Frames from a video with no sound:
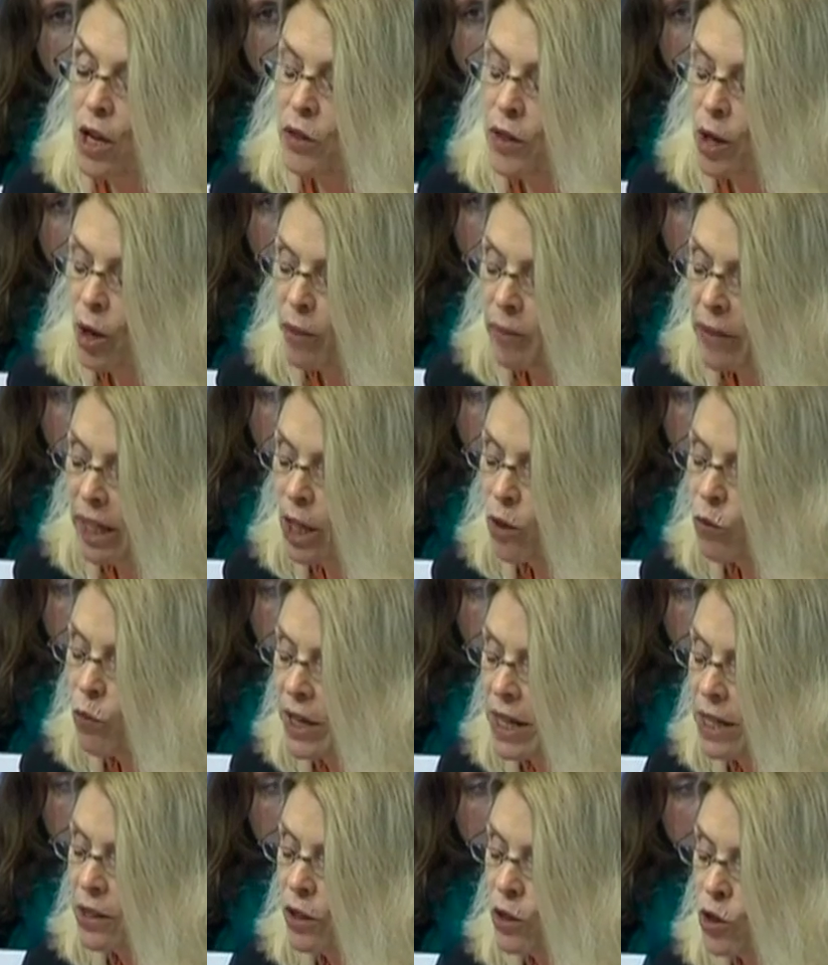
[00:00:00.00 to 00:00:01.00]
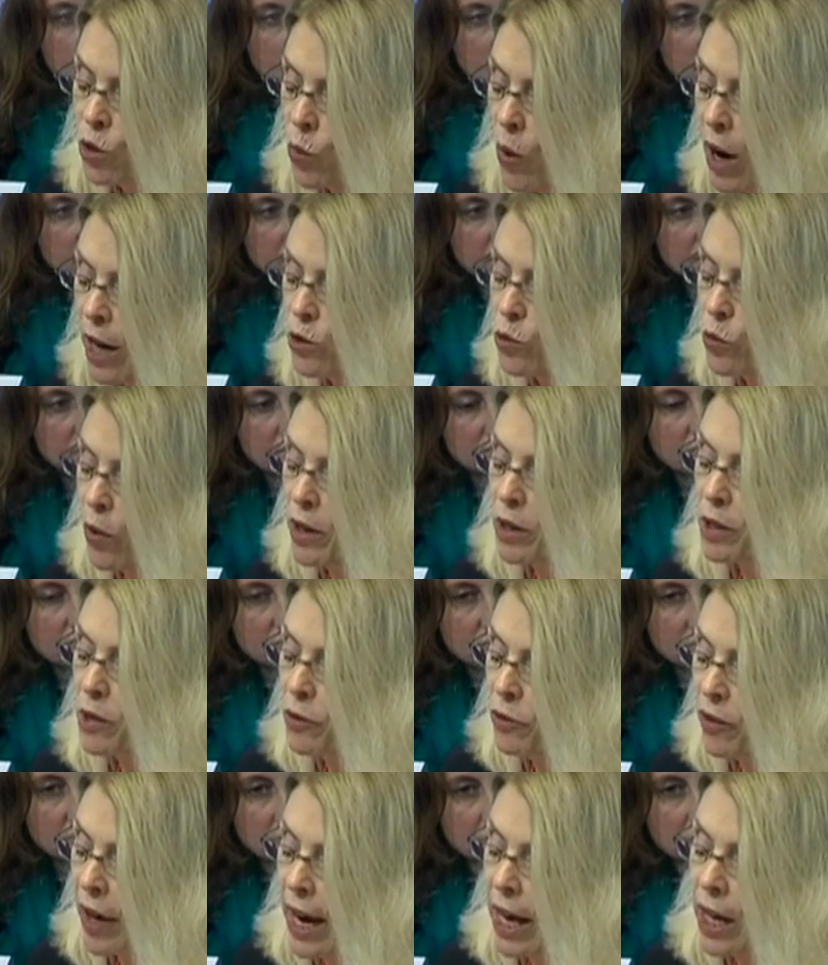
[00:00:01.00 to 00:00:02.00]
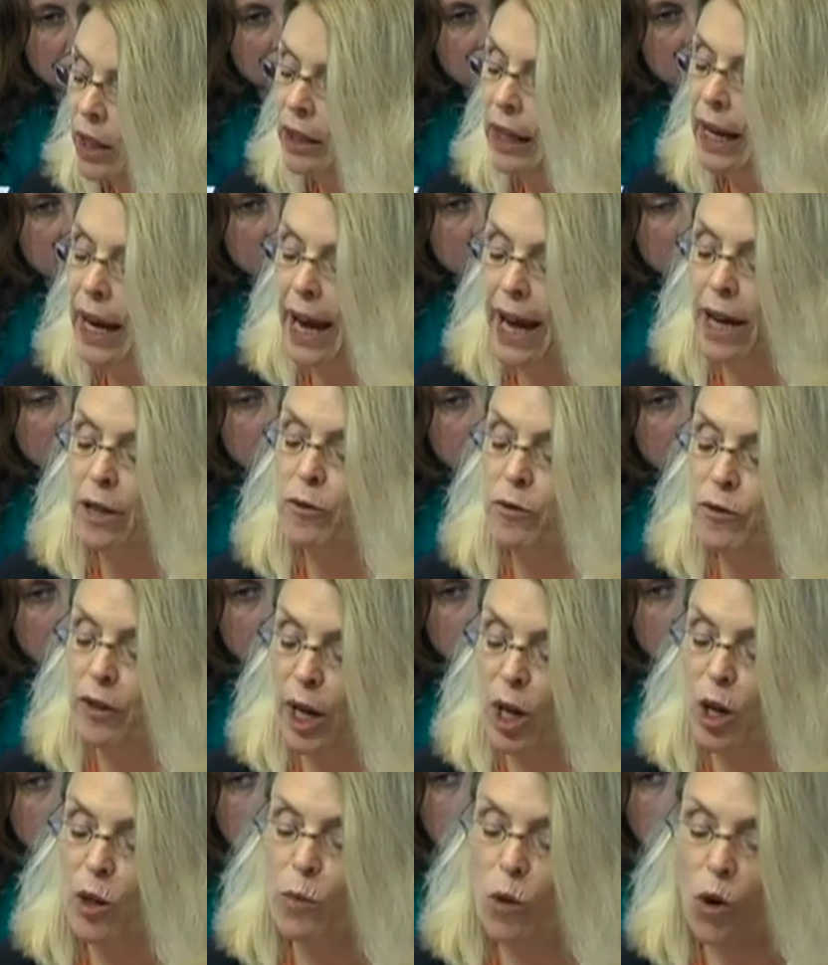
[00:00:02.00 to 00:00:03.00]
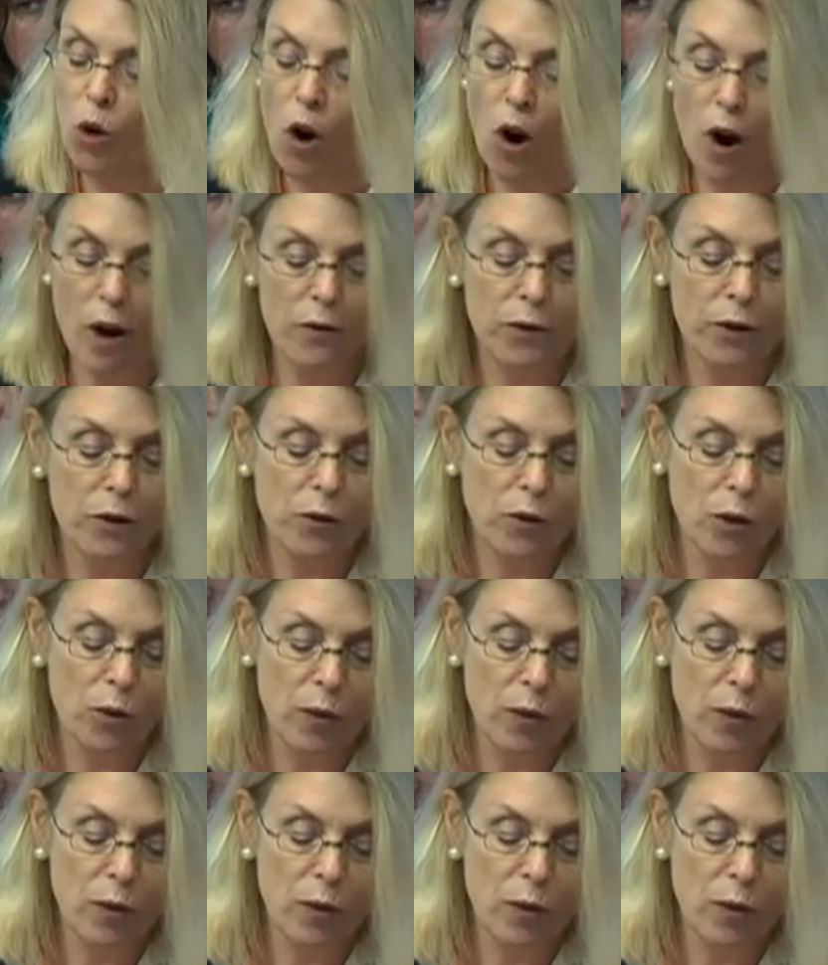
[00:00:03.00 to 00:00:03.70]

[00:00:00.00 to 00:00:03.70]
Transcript: There are many reasons why drugs fail, and fail more often for